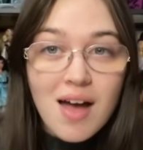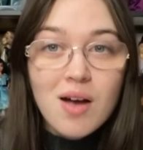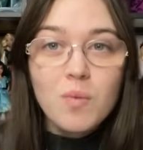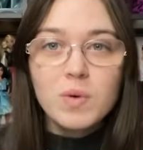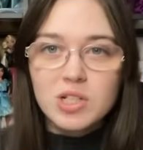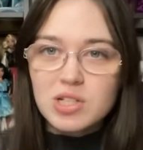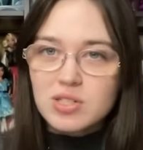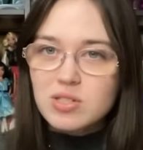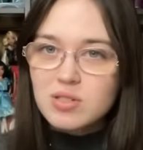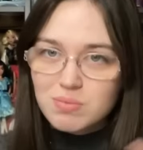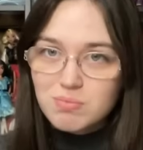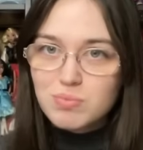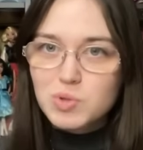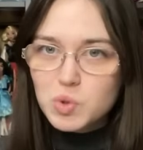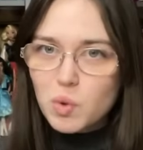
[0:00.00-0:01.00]
which is
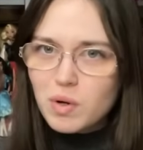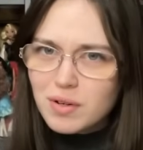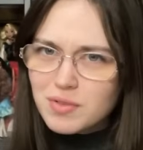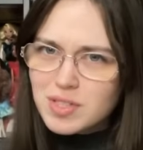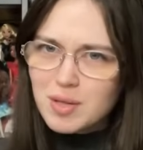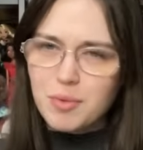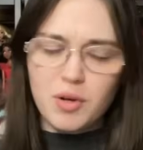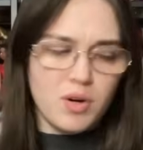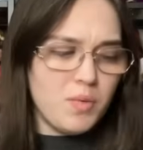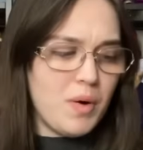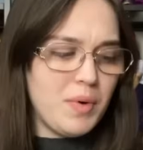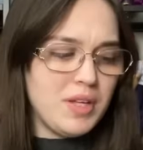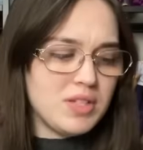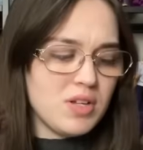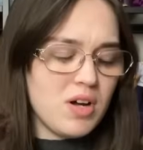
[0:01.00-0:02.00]
sort of similar to what
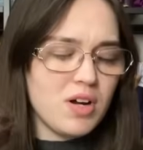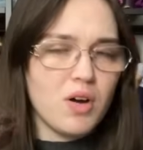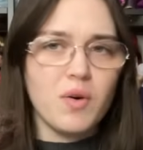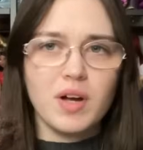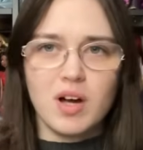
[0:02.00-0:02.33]
we saw going